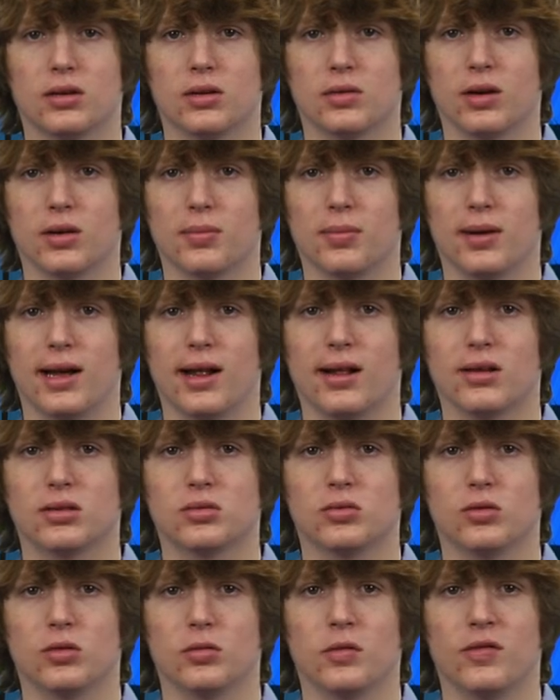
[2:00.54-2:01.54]
career
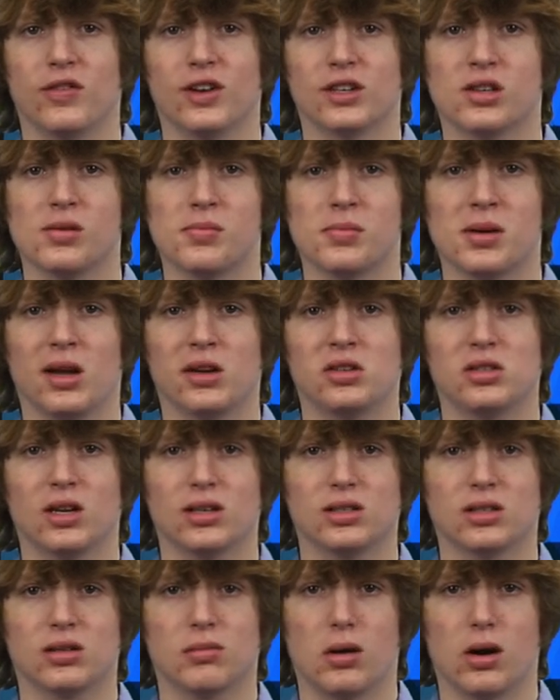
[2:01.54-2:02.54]
paths, will visit
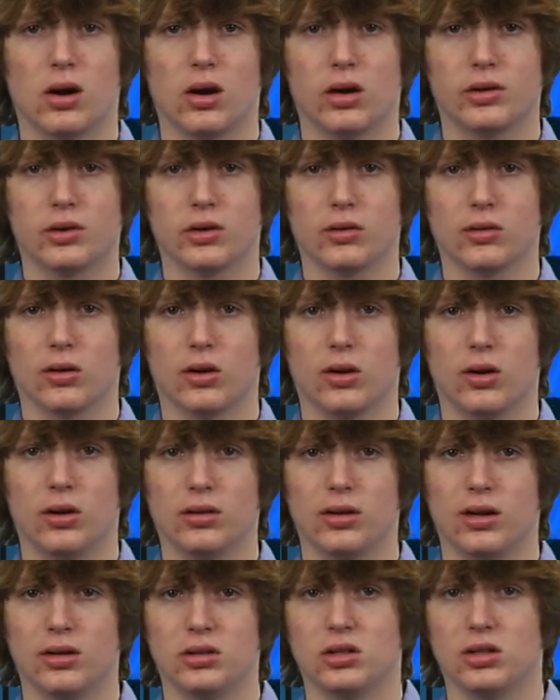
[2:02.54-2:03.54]
BHS tomorrow during
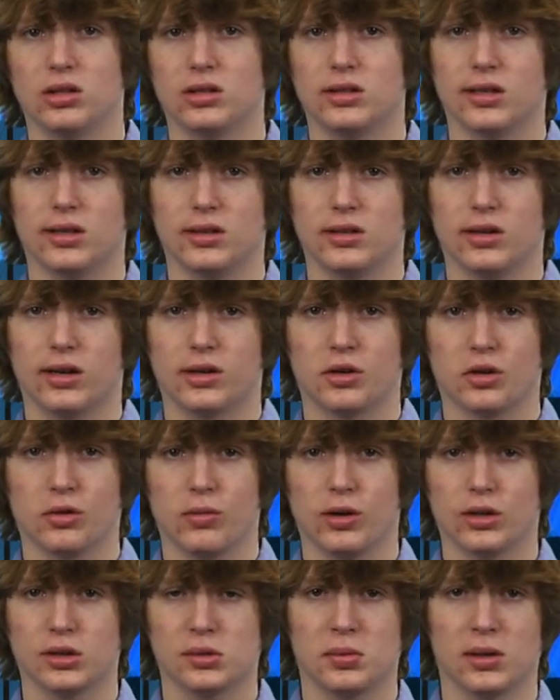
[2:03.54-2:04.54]
all lunches in Dr.
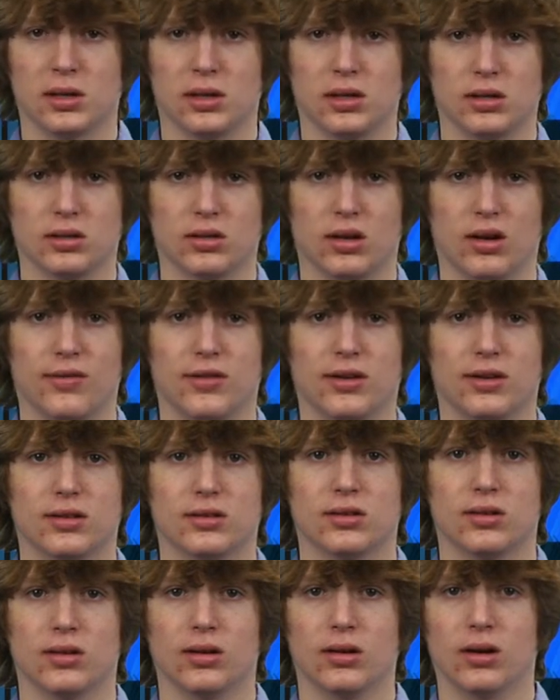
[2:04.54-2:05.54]
Moss Pinkney's
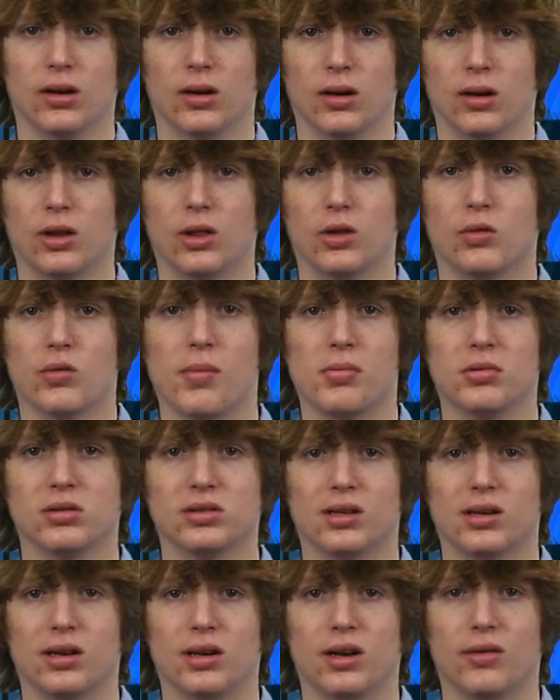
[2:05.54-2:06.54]
office. The
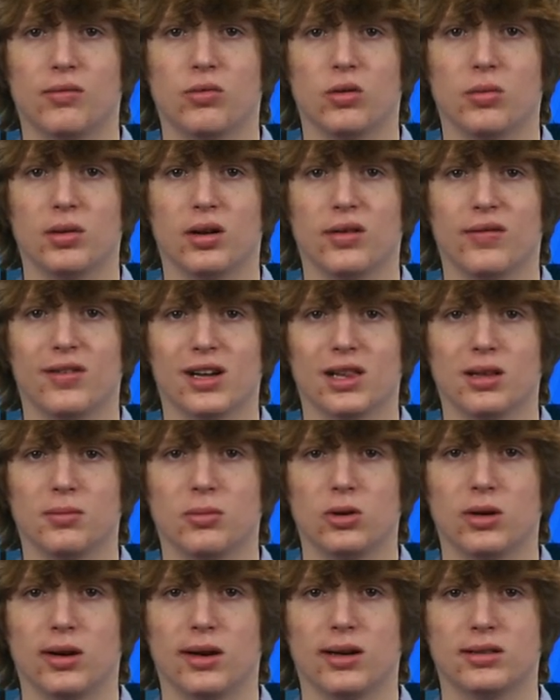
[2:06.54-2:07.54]
representative will be
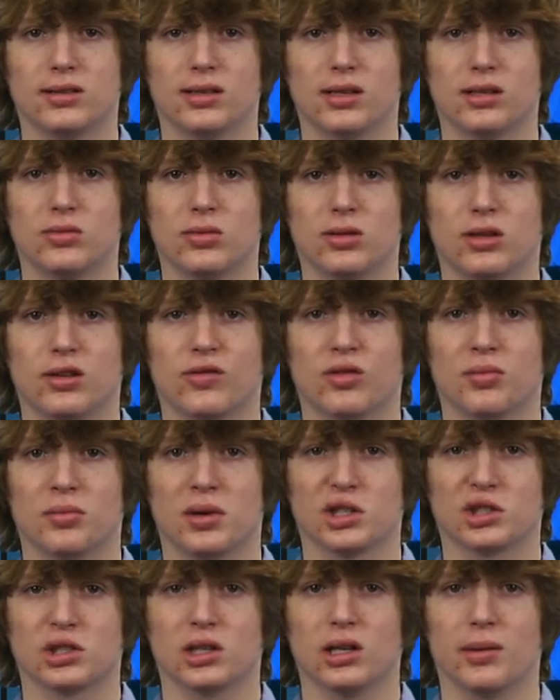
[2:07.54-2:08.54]
available to assist with
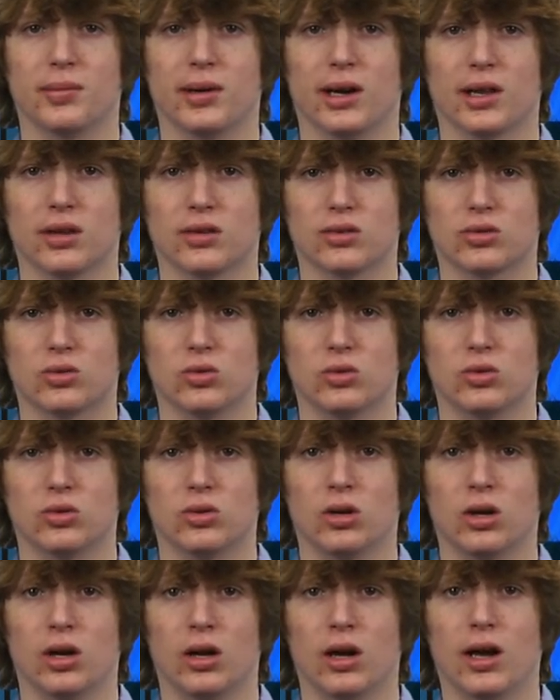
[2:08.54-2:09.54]
information about the
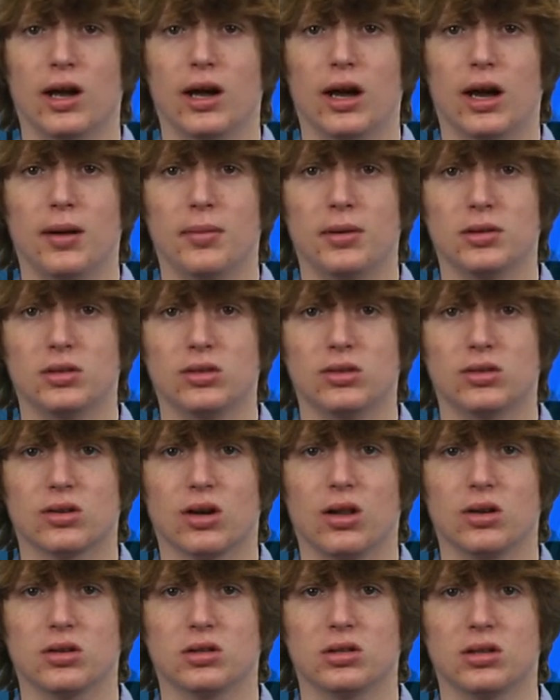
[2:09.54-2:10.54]
school, admission
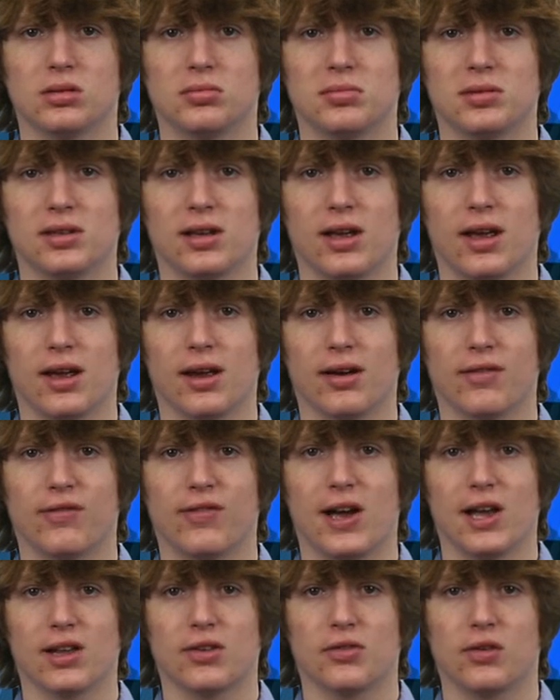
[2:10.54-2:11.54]
scholarships, and
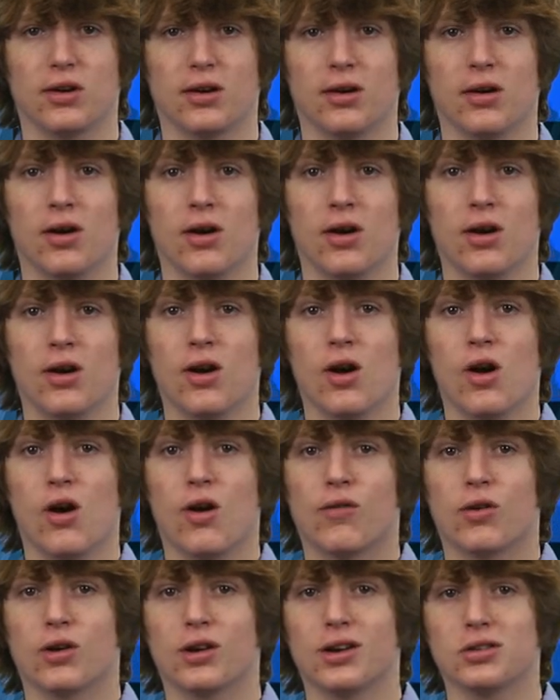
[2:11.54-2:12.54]
FAFSA.
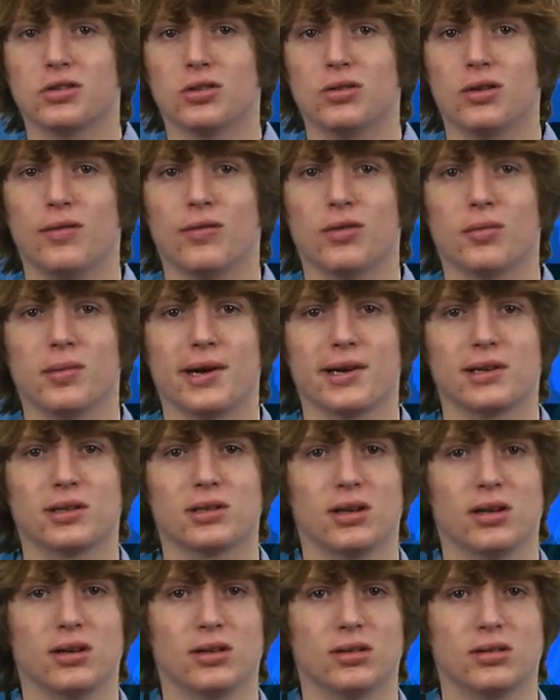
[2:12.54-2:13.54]
For additional
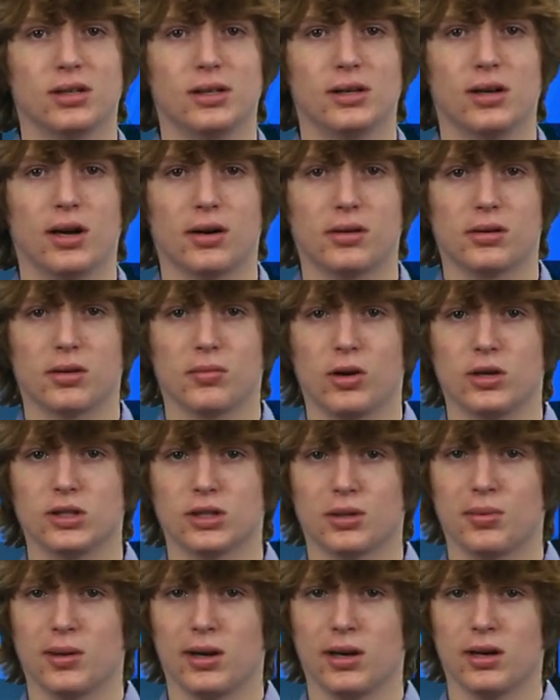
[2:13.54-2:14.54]
information, see Dr.
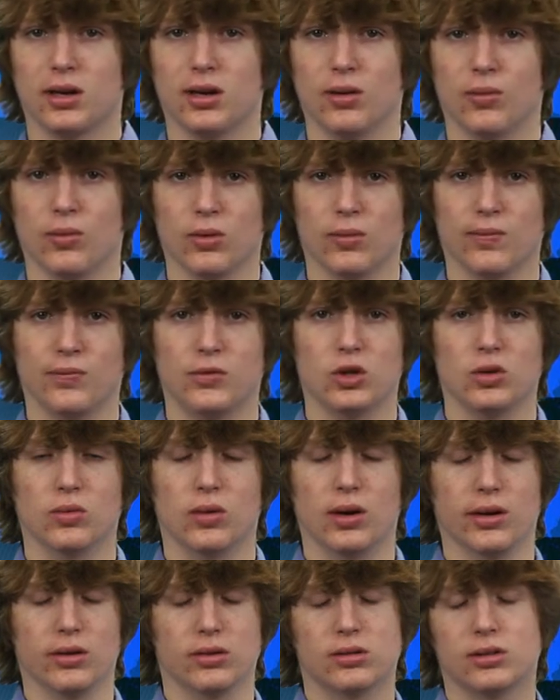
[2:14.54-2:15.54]
Moss Pinkney in room
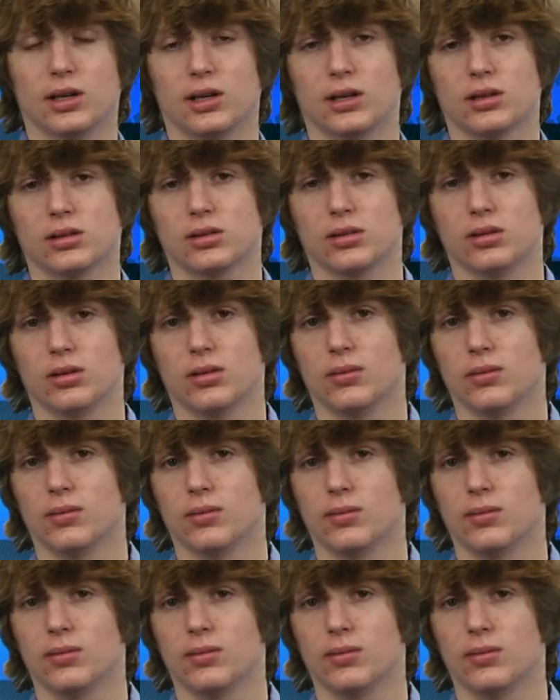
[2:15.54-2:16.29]
2106.